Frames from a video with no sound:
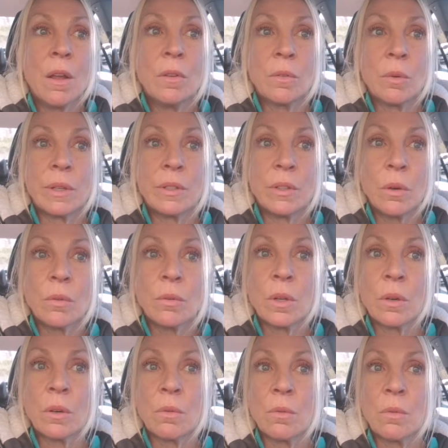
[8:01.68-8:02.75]
So I don't
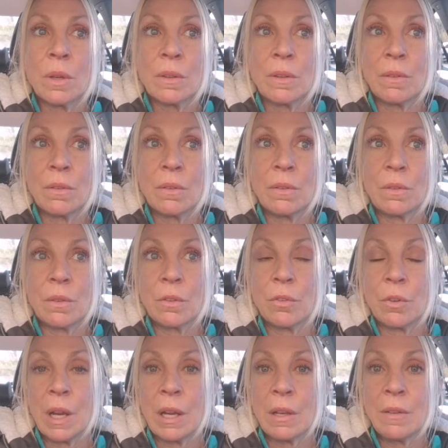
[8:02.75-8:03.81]
know what this
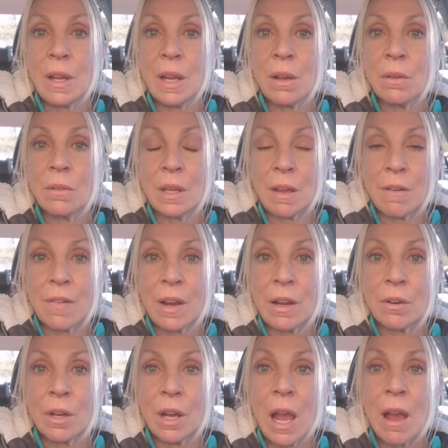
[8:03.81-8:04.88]
surgery entails if
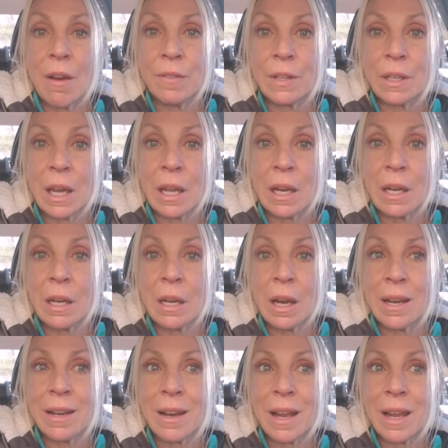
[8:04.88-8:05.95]
I have to get it.
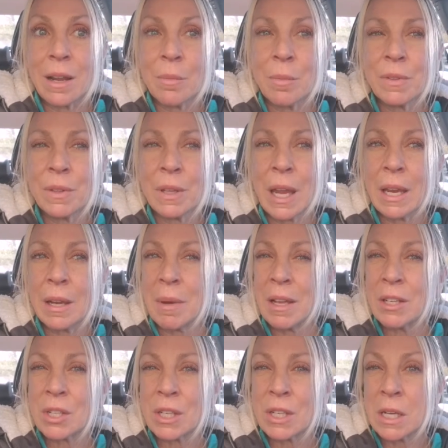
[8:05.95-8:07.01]
And I almost can't
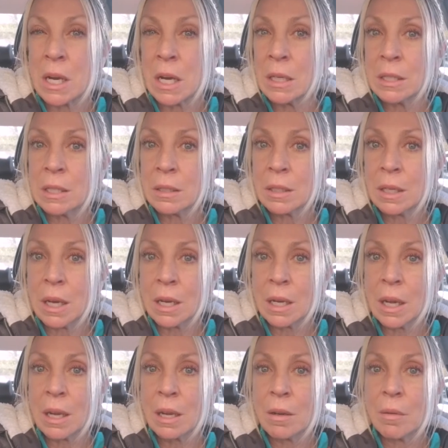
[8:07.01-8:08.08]
imagine not
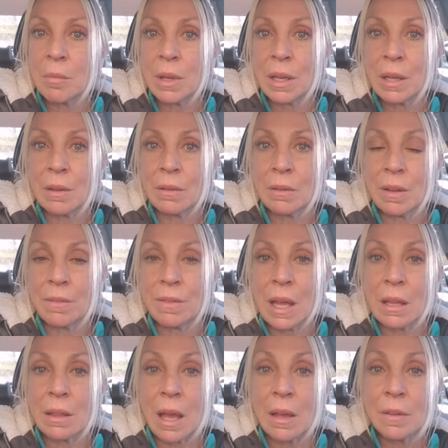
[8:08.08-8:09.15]
getting it, because if
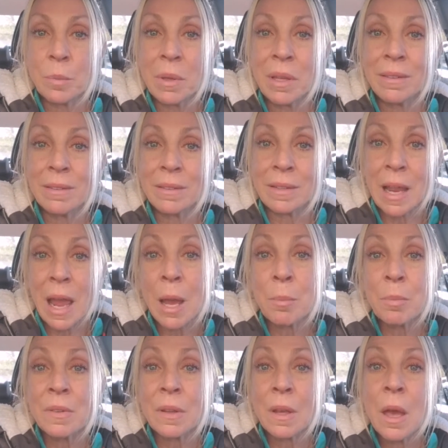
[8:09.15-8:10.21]
that last piece
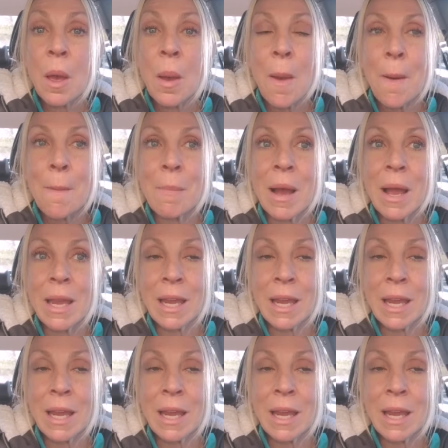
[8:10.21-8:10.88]
snaps, my